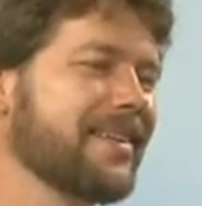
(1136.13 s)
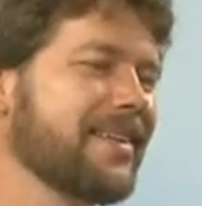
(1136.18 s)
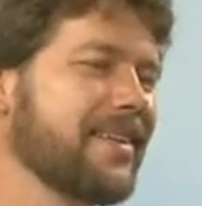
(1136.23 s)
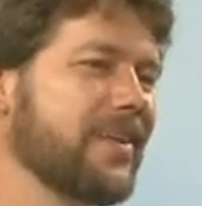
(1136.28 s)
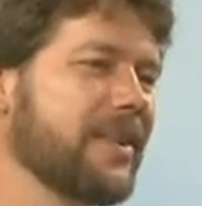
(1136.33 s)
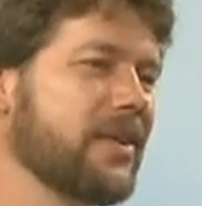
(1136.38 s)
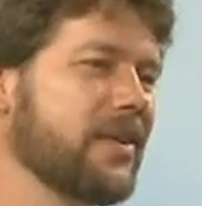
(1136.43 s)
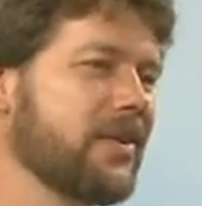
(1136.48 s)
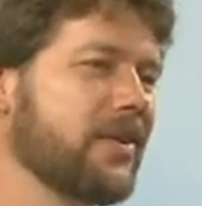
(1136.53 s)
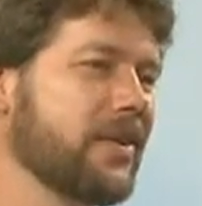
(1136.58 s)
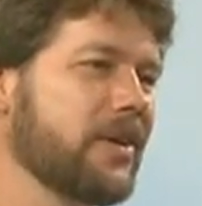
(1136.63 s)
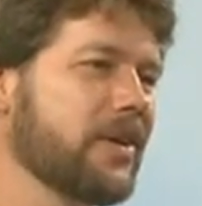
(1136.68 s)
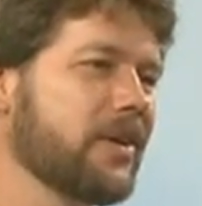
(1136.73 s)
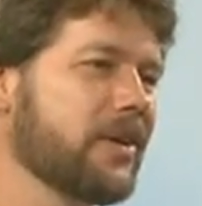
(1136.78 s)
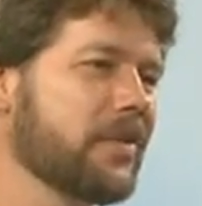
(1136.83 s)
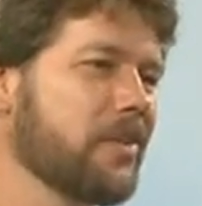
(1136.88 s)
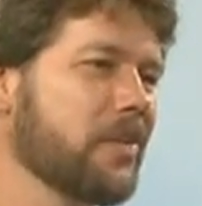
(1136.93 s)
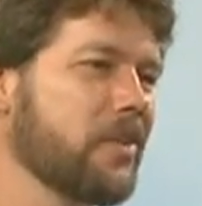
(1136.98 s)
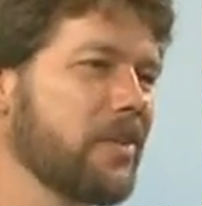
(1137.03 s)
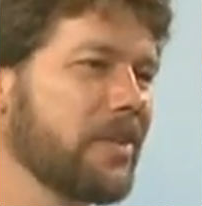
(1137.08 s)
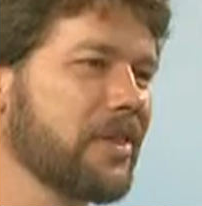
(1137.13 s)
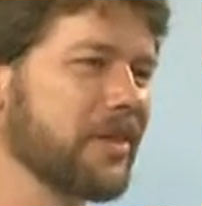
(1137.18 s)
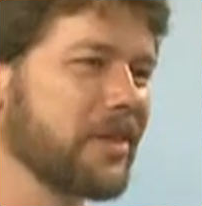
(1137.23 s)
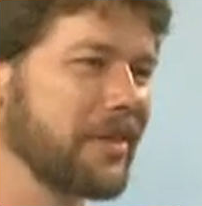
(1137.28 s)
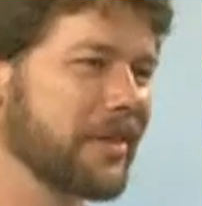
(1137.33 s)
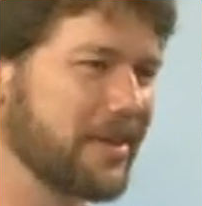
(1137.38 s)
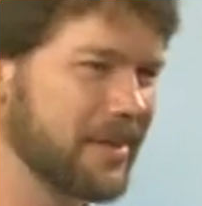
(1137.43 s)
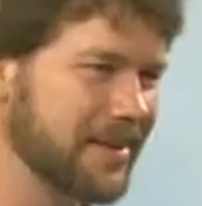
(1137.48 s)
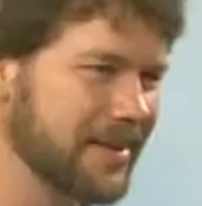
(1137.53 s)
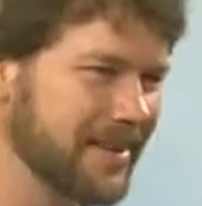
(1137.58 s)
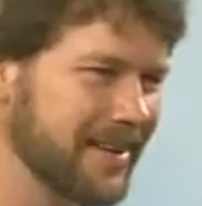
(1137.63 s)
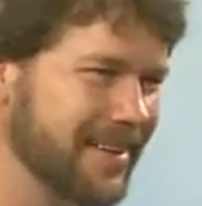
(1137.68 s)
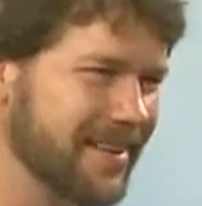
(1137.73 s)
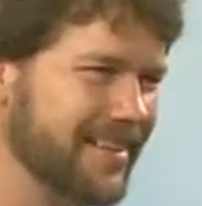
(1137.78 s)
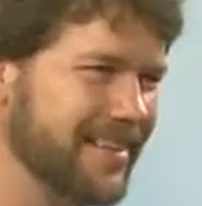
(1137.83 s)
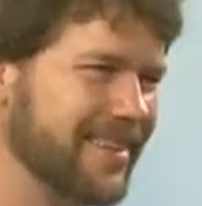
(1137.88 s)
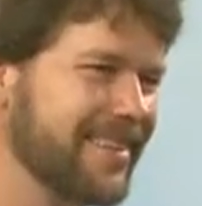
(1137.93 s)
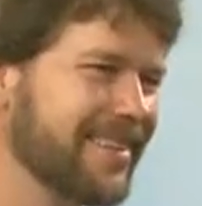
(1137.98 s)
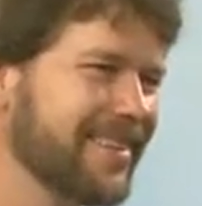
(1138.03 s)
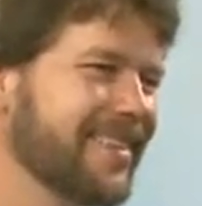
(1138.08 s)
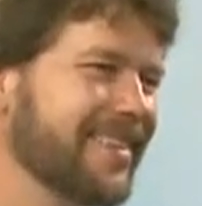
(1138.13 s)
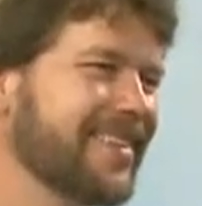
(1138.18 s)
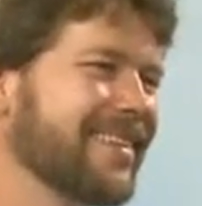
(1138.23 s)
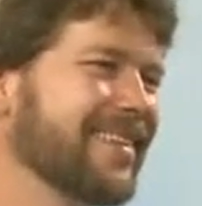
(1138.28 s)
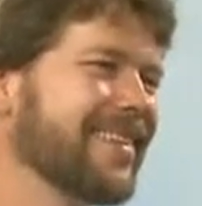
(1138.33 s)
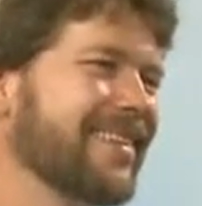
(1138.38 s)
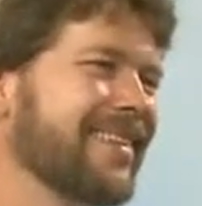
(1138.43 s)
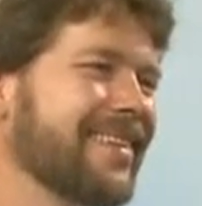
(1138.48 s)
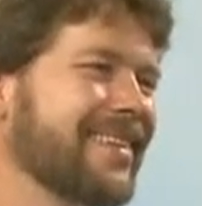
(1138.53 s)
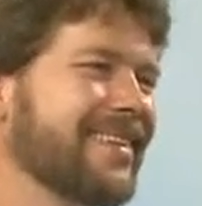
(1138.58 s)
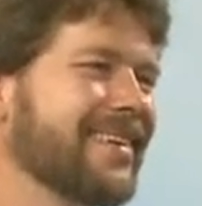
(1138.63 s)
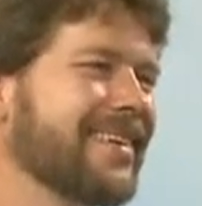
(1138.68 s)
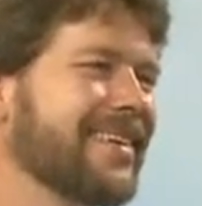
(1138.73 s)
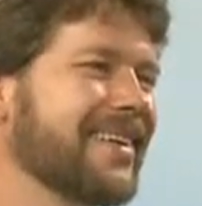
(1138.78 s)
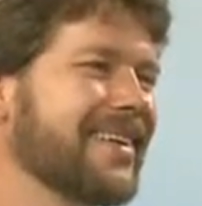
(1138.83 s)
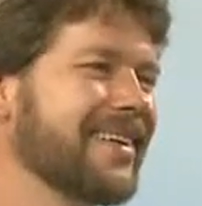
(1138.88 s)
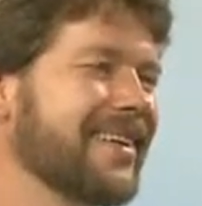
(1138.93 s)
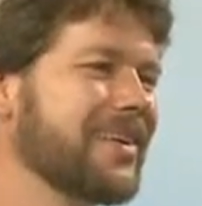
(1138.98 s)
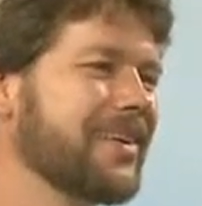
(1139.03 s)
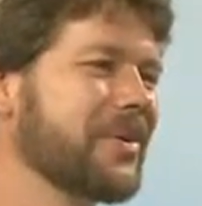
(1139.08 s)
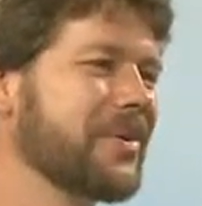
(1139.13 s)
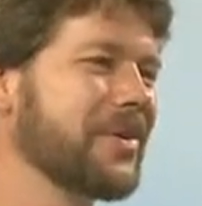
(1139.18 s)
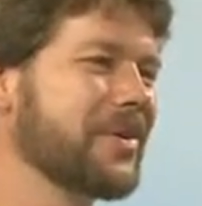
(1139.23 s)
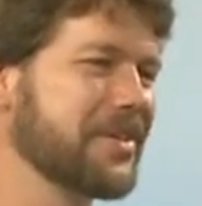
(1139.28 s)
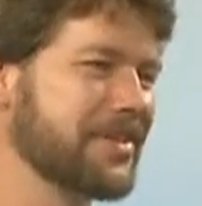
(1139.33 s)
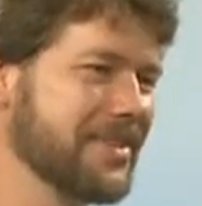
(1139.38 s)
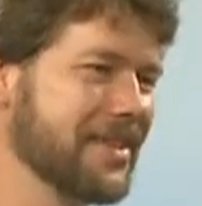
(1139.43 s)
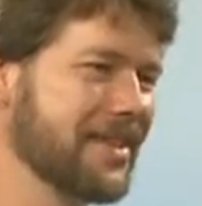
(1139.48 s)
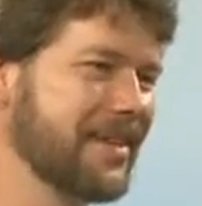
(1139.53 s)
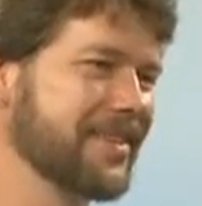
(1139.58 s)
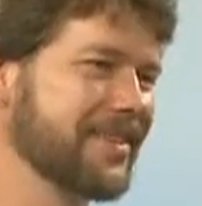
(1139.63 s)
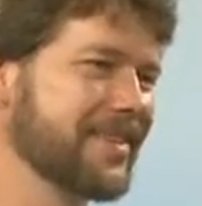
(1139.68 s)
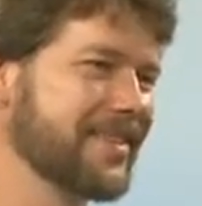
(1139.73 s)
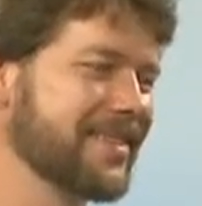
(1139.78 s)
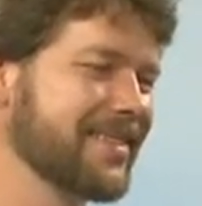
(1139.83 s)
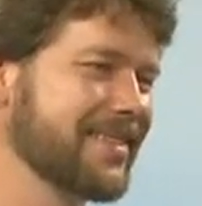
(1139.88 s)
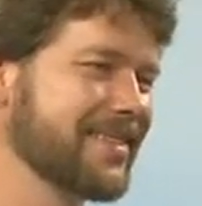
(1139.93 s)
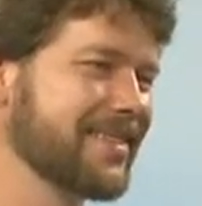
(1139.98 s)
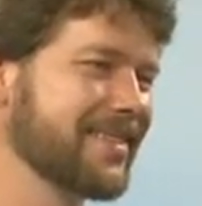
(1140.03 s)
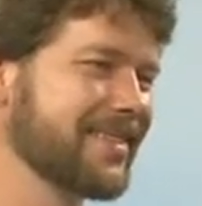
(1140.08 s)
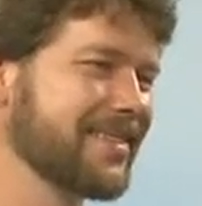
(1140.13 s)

theory within a nuclear scientist?